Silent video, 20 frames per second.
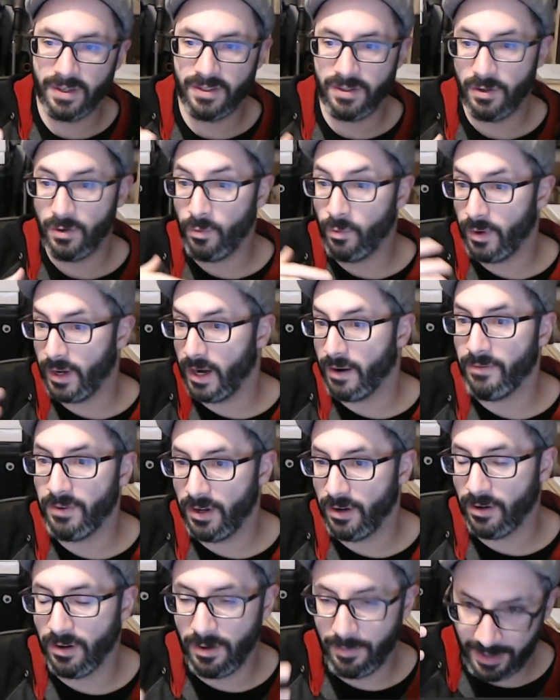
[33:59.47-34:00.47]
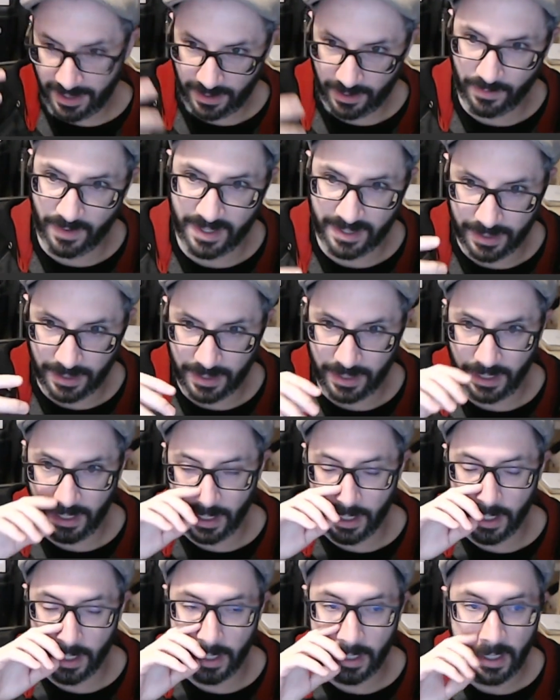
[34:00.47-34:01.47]
to whatever you're going to make the rest of
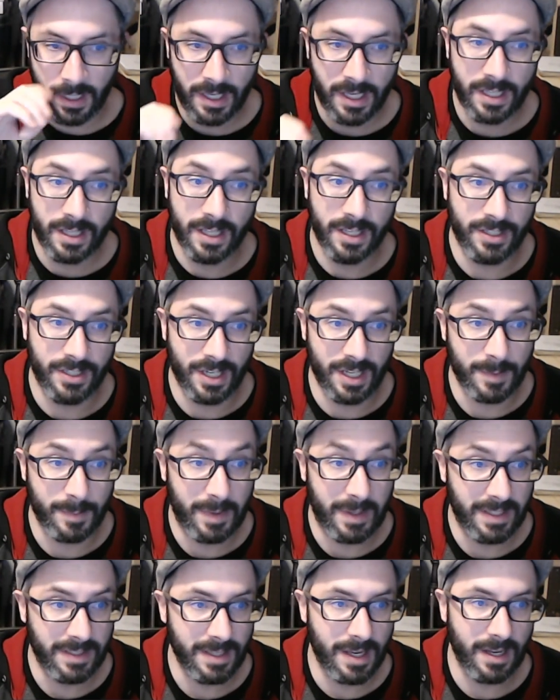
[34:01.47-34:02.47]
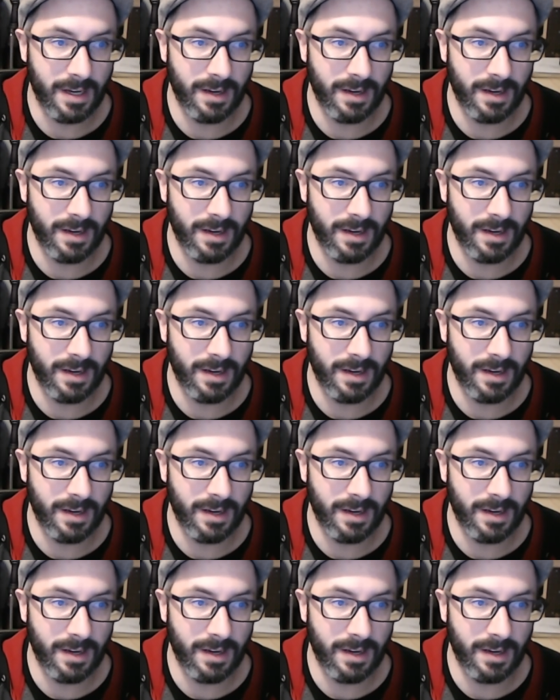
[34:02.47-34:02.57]
the chest piece out of,